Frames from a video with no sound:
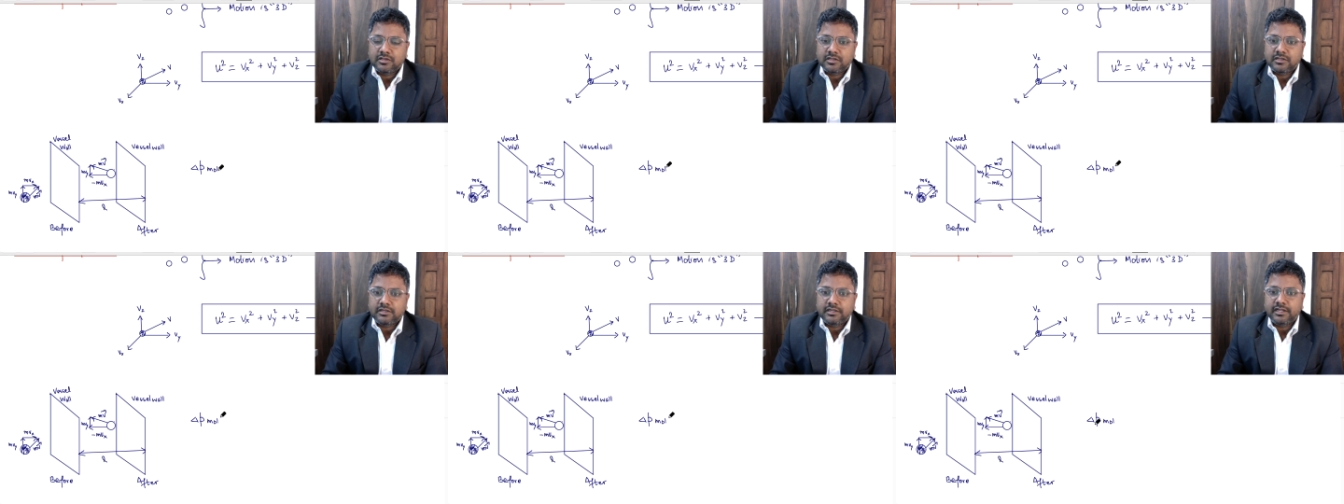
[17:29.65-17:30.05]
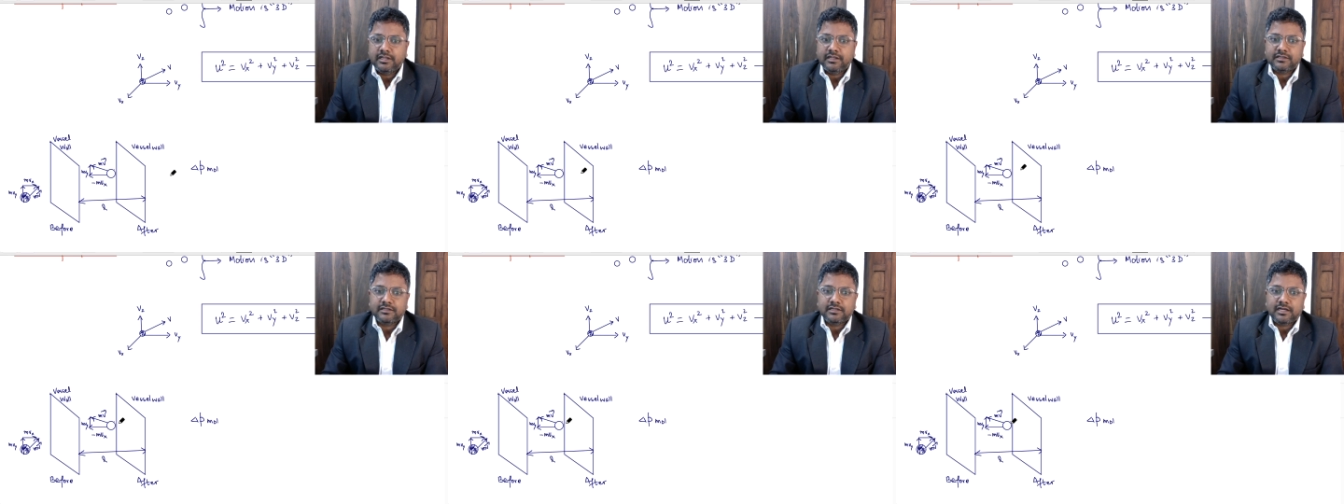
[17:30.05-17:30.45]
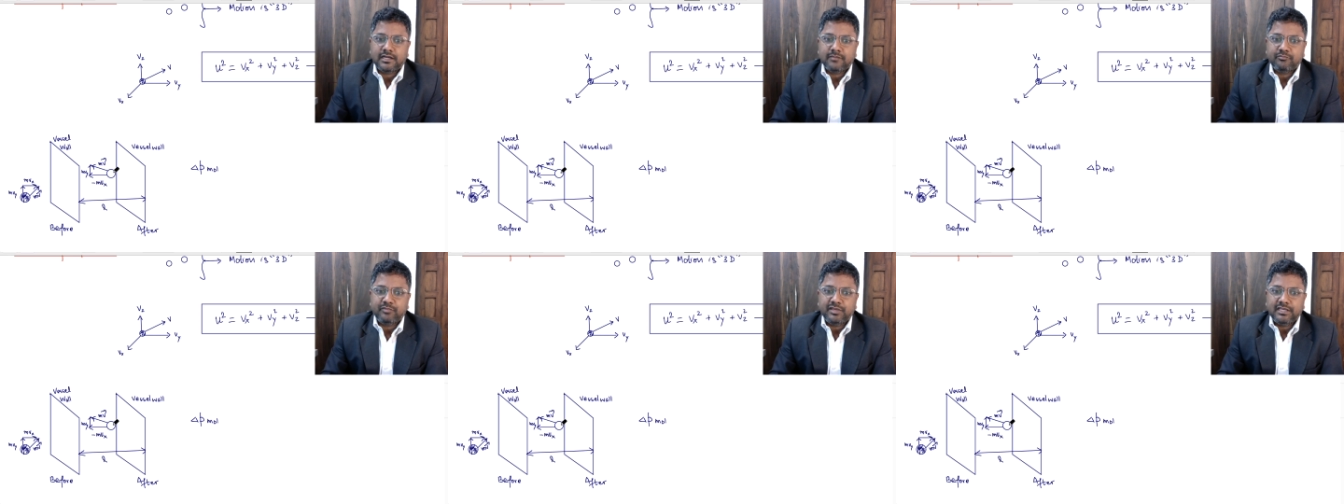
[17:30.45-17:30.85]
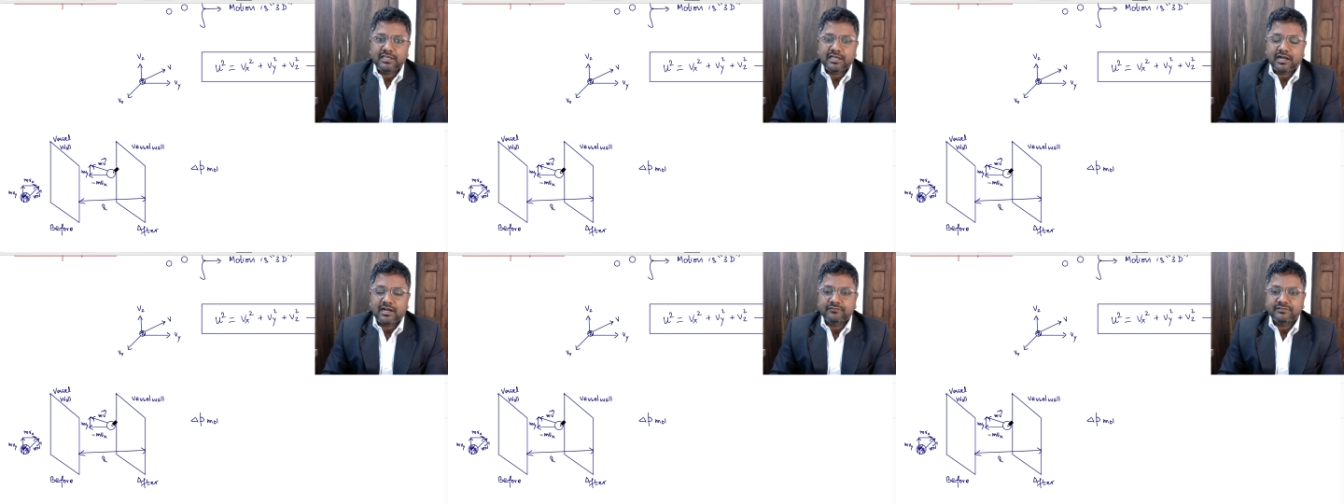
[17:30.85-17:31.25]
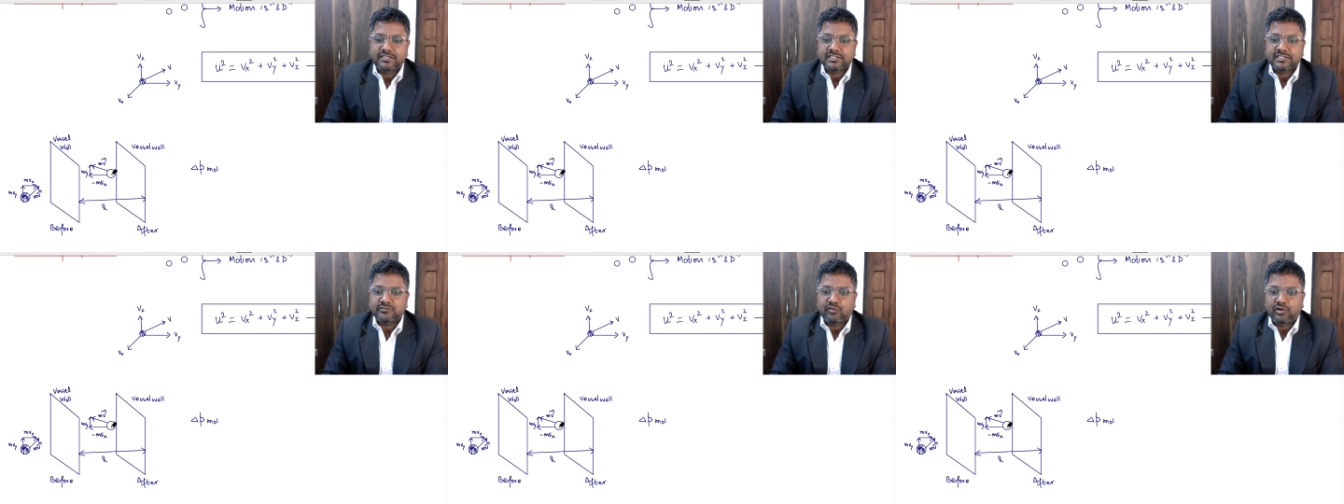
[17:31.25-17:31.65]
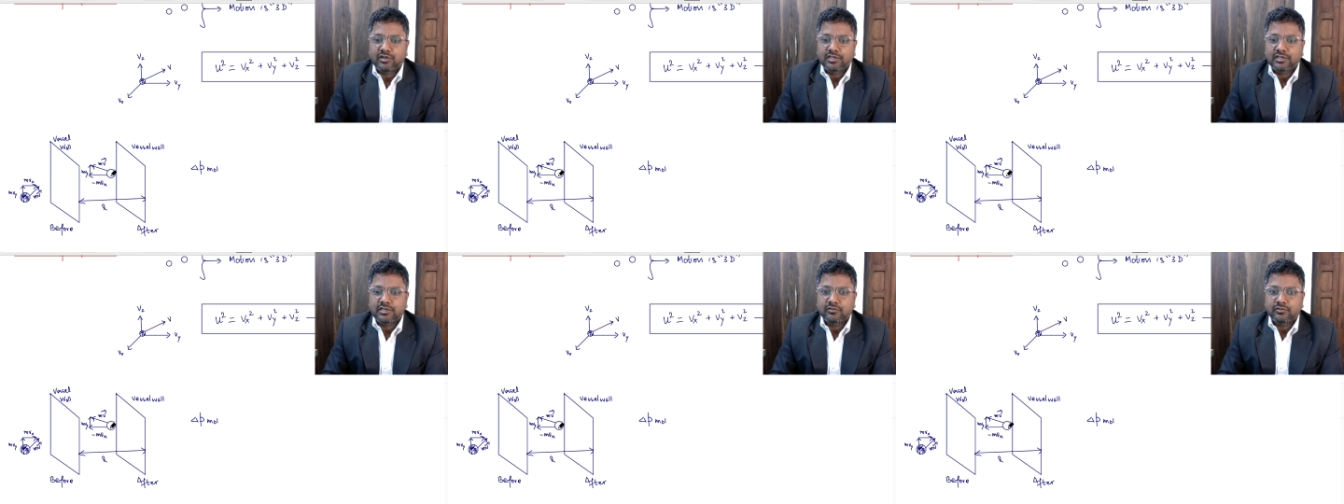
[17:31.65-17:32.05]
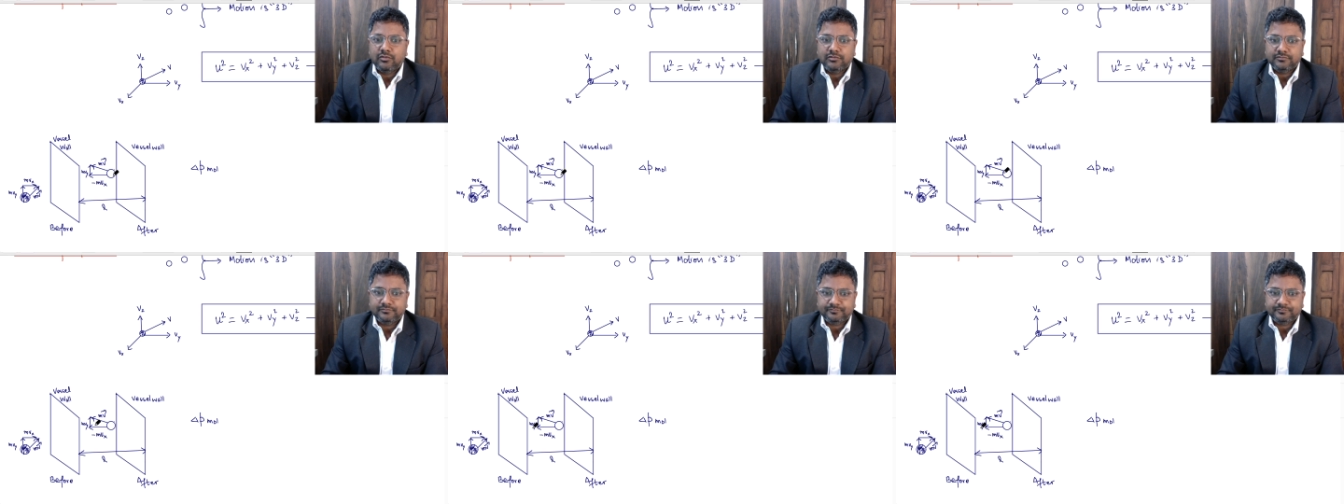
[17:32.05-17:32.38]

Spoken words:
delta P of this molecule.